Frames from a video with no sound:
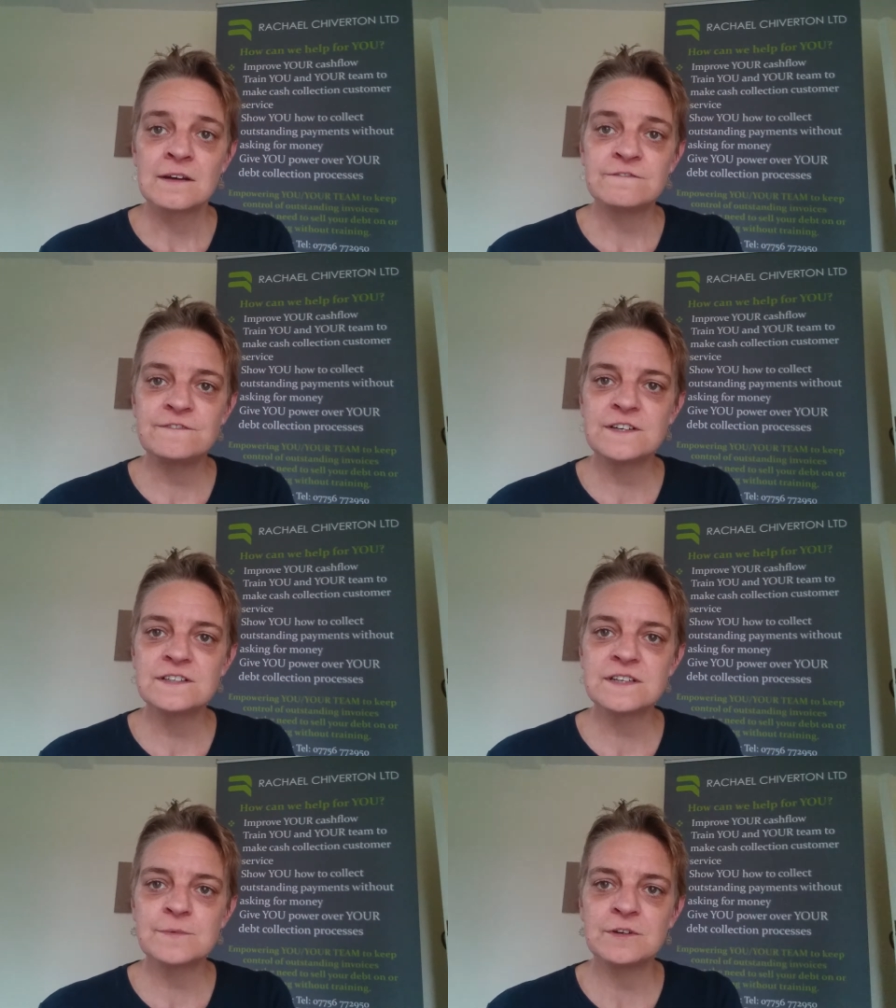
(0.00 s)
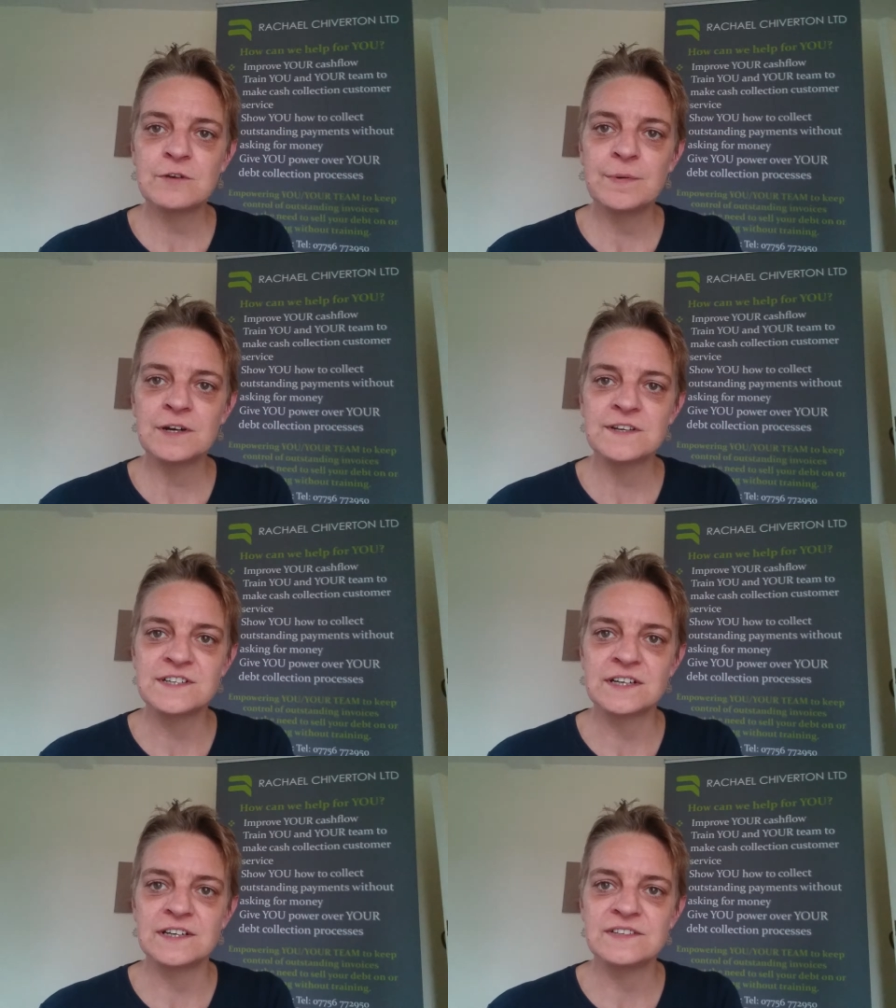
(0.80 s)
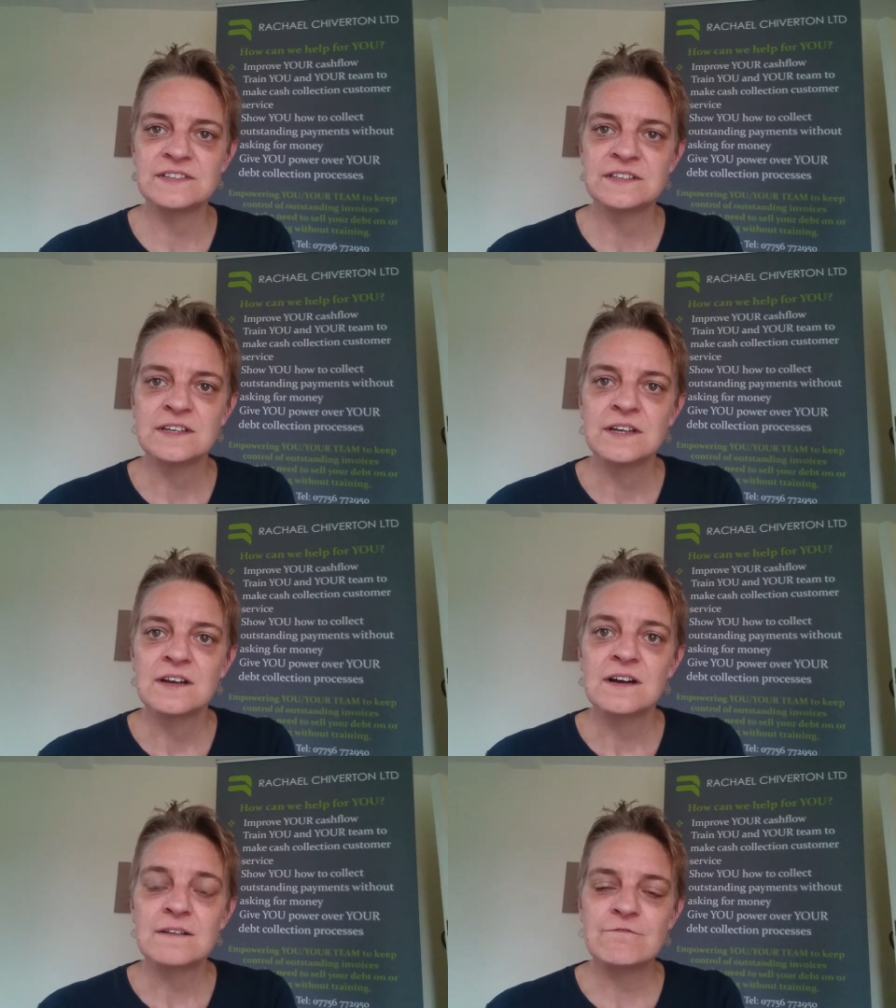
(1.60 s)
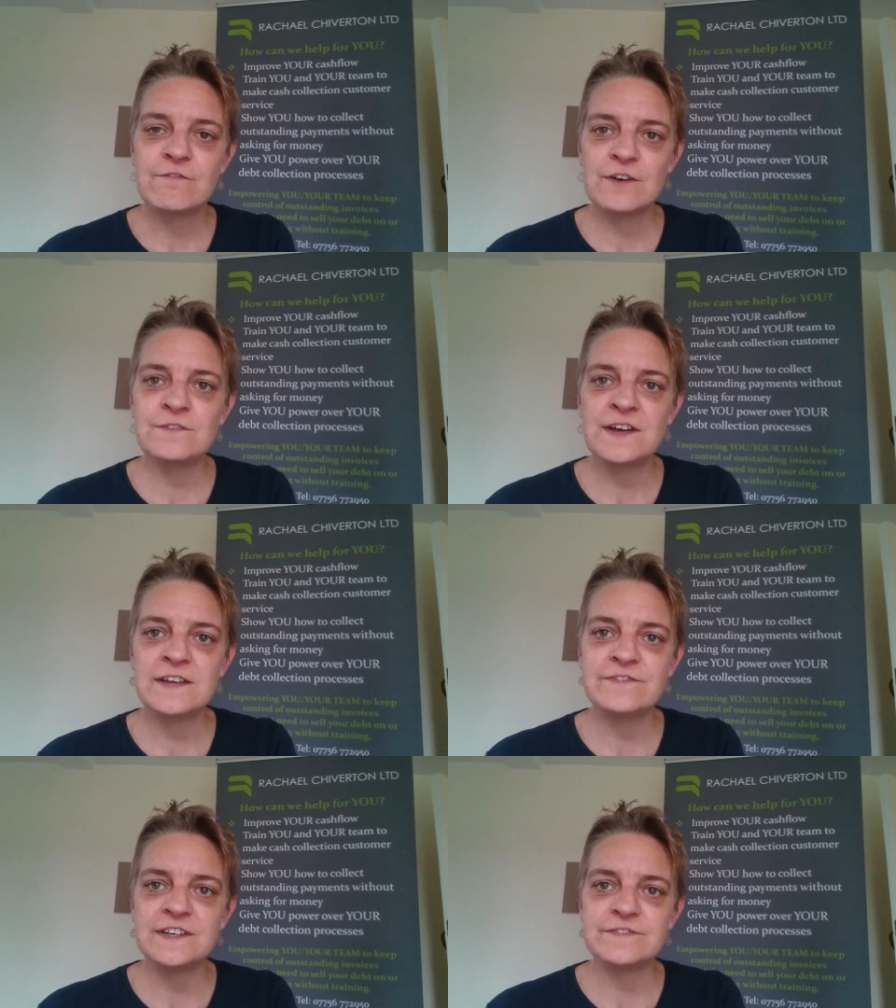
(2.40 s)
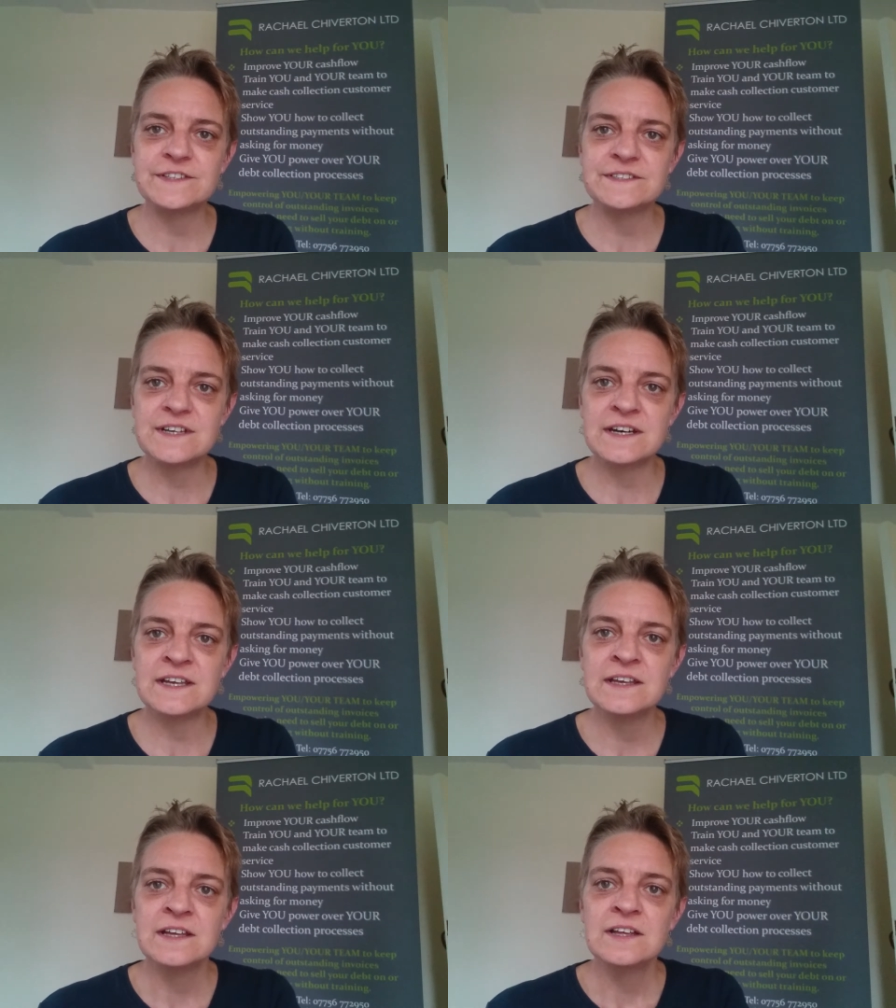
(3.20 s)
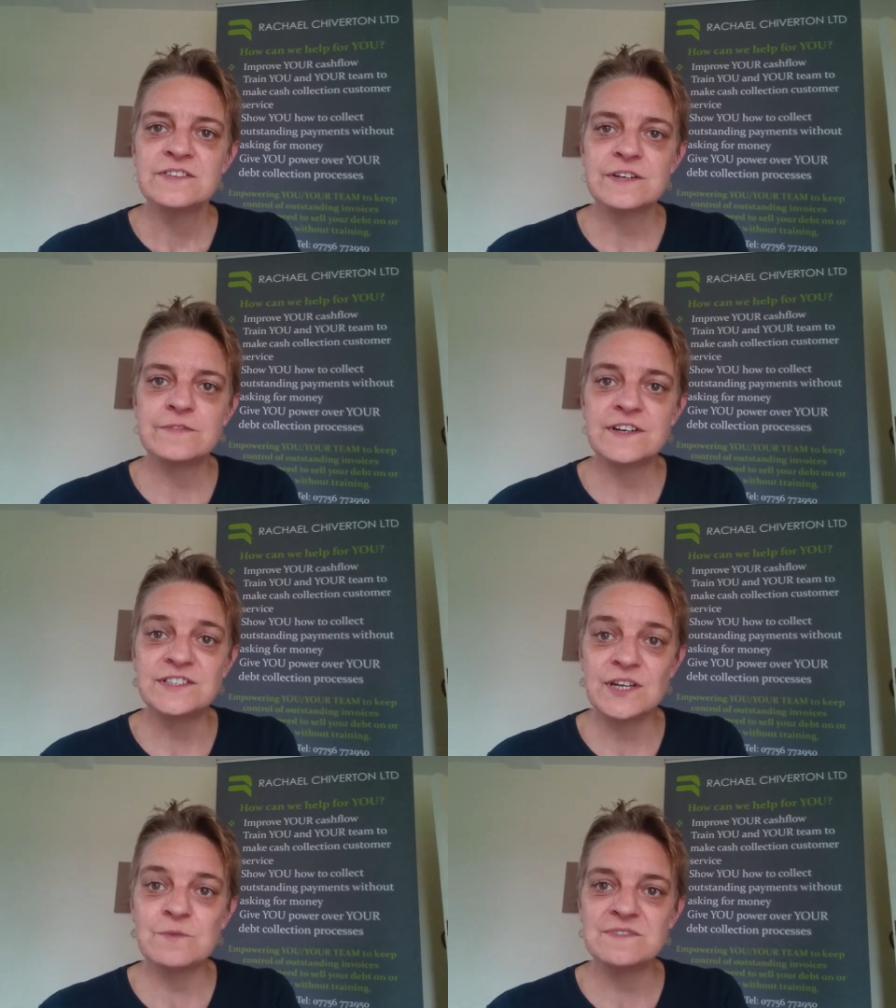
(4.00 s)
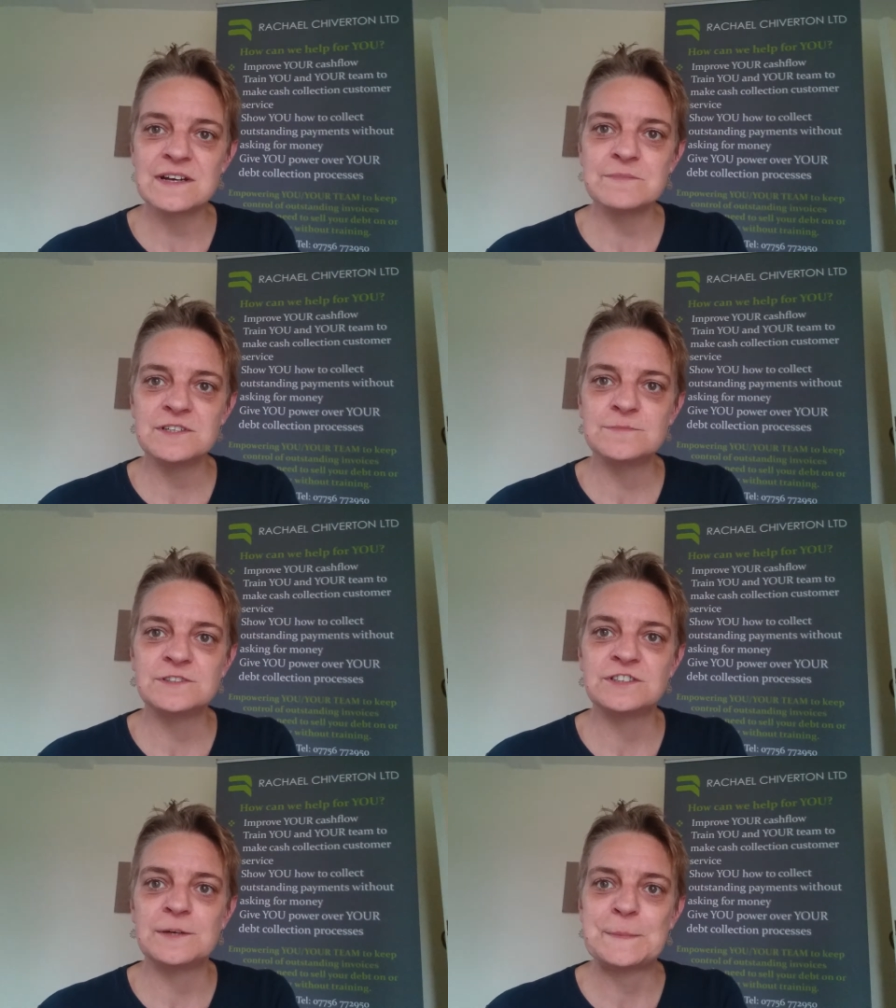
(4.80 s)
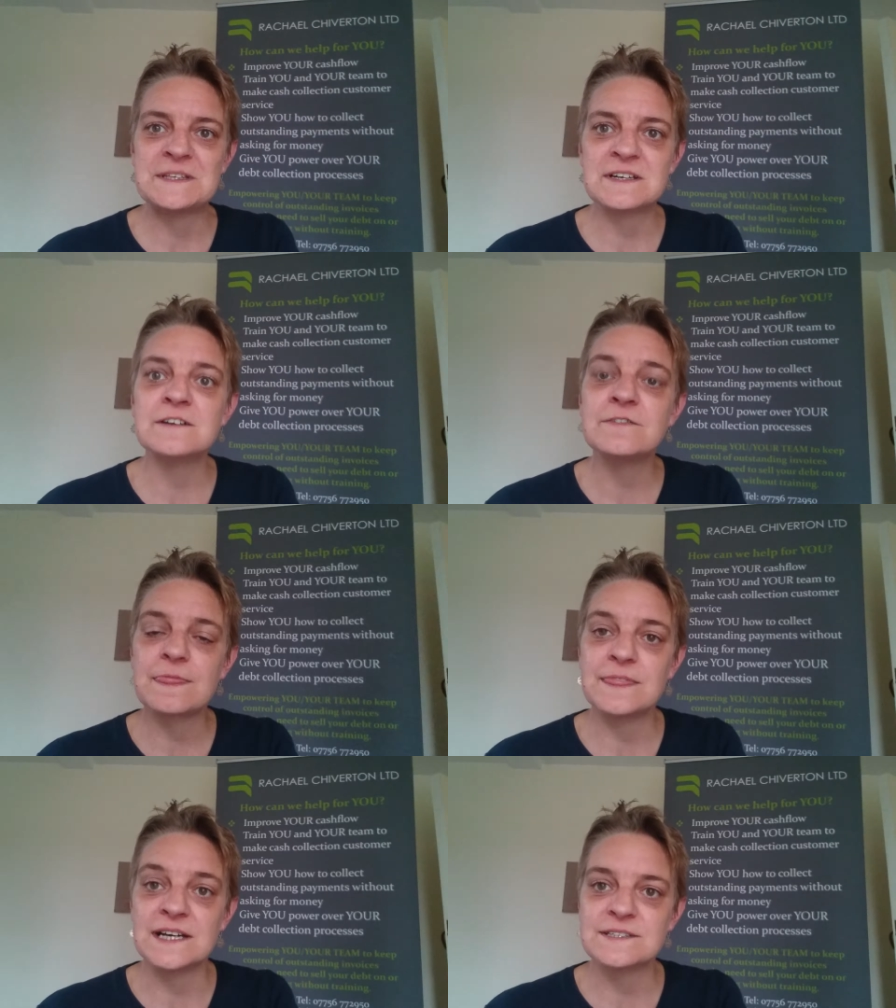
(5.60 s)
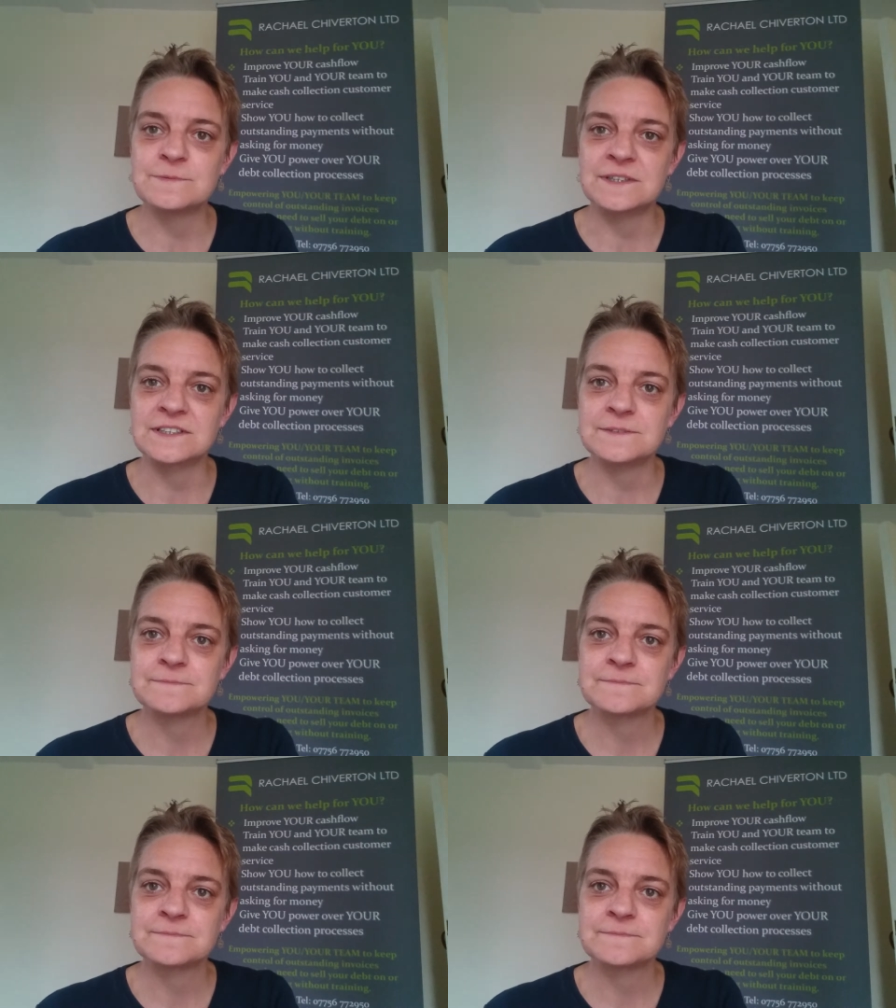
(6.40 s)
Now first I'm going to apologise. I'm full of hay fever today, so if I don't sound my normal chirpy self, that's why.